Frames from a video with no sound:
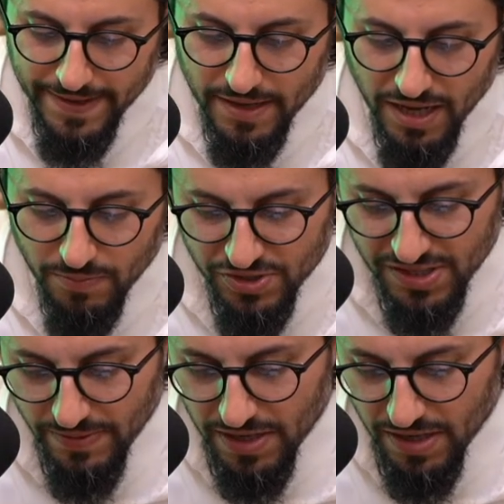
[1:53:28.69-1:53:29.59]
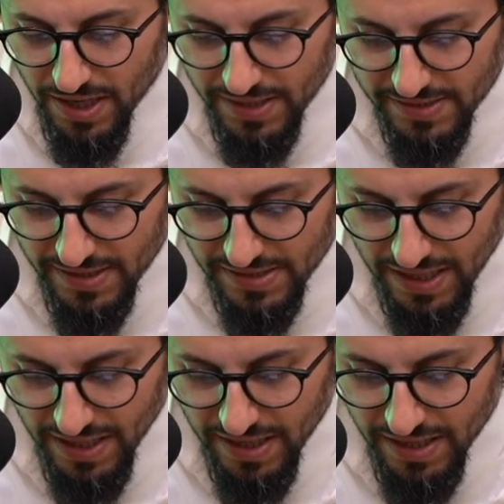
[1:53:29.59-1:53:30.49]
Muzammil Khan, he says, I
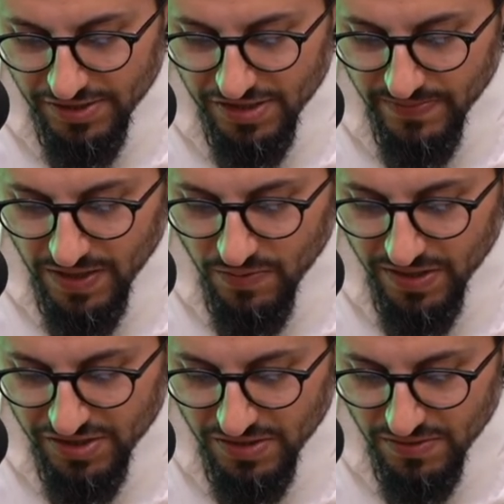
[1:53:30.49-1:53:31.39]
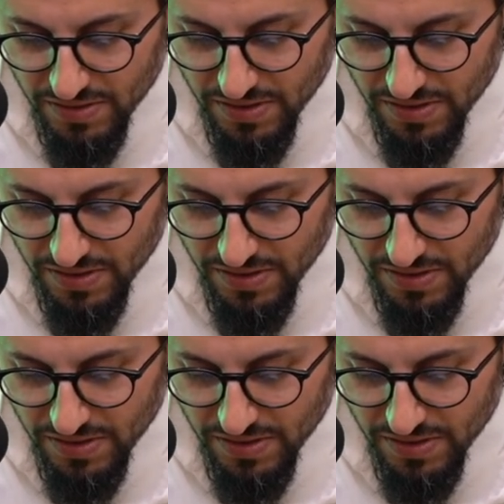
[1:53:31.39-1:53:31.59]
didn't get an answer to my question.